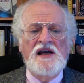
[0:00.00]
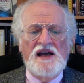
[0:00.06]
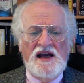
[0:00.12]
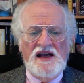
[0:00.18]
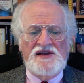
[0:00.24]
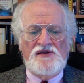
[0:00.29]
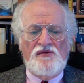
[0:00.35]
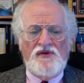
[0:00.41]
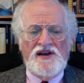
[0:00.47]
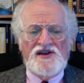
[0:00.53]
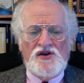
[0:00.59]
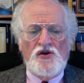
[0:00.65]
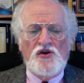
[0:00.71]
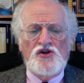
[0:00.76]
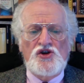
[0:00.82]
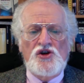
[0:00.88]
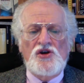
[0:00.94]
as a
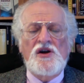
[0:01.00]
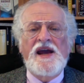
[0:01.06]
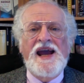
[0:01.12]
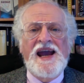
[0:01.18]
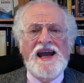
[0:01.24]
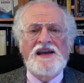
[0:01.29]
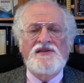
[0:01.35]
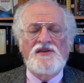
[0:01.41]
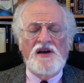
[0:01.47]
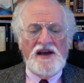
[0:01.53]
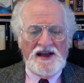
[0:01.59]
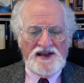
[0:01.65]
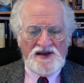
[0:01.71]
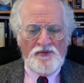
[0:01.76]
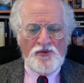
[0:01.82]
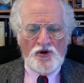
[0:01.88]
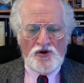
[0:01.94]
researcher and as
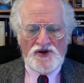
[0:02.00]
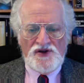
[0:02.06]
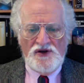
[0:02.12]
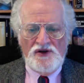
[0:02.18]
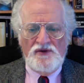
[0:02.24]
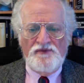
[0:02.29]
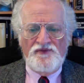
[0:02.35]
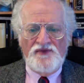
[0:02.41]
a person.